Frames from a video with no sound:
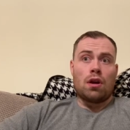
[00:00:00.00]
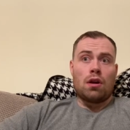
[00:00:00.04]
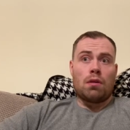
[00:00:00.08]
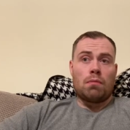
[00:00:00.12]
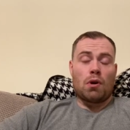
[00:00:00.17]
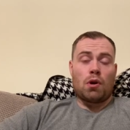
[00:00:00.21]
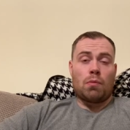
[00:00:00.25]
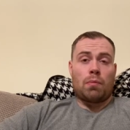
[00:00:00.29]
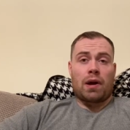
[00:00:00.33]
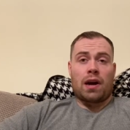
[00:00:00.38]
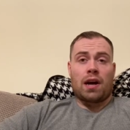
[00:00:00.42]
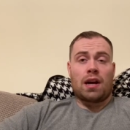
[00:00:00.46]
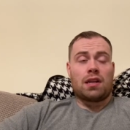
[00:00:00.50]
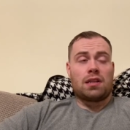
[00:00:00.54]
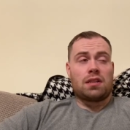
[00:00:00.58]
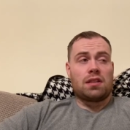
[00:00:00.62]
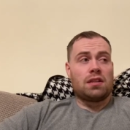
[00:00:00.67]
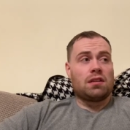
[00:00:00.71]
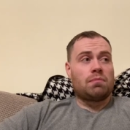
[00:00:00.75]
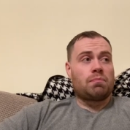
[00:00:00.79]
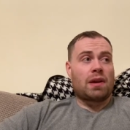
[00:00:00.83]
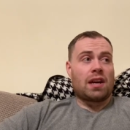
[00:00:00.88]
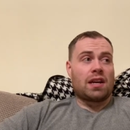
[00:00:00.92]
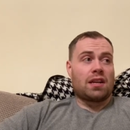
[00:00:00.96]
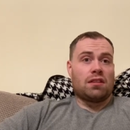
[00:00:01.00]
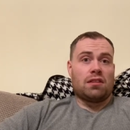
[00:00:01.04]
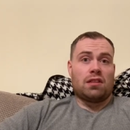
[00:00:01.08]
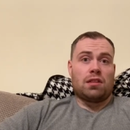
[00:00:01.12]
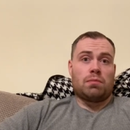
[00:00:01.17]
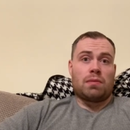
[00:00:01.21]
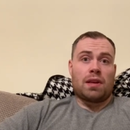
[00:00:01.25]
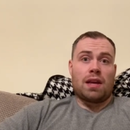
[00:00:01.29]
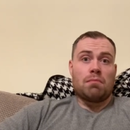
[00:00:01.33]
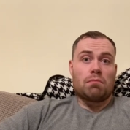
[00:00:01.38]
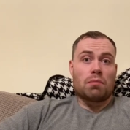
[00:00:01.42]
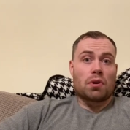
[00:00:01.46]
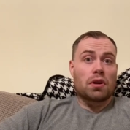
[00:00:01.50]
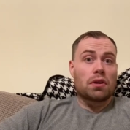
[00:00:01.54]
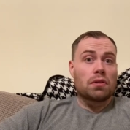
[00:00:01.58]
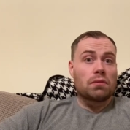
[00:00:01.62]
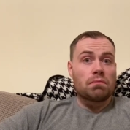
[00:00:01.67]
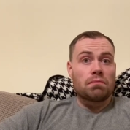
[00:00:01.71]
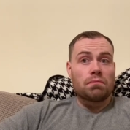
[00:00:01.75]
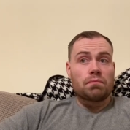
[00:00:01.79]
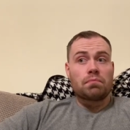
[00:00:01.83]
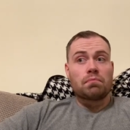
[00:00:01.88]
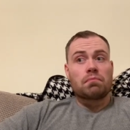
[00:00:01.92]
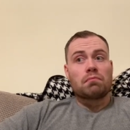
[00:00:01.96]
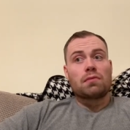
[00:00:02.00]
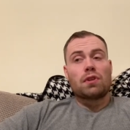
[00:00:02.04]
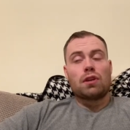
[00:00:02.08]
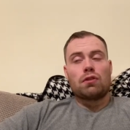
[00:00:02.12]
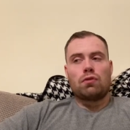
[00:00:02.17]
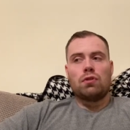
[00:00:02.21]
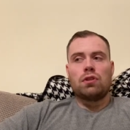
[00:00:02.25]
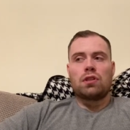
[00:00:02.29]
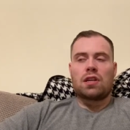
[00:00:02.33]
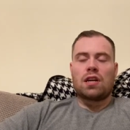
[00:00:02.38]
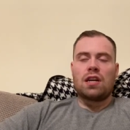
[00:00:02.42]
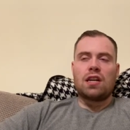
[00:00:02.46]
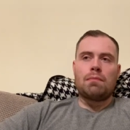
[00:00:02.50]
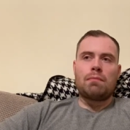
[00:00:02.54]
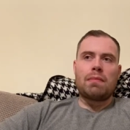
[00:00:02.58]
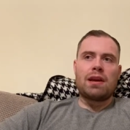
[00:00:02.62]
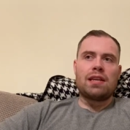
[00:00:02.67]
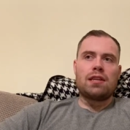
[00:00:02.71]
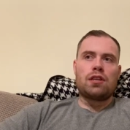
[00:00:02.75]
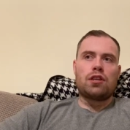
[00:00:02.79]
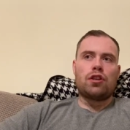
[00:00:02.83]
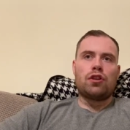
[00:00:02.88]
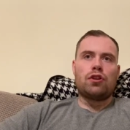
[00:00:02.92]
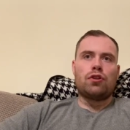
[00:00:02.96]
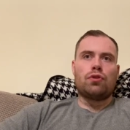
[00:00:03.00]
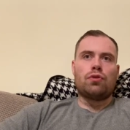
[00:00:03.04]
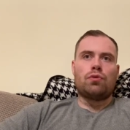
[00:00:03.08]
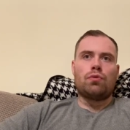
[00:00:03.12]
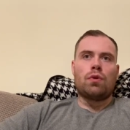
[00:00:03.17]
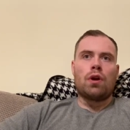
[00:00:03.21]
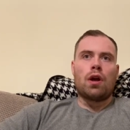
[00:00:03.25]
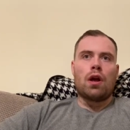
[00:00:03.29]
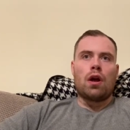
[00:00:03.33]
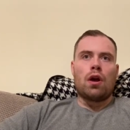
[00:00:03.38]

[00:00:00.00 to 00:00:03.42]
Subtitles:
both parties back in September. It does kind of make you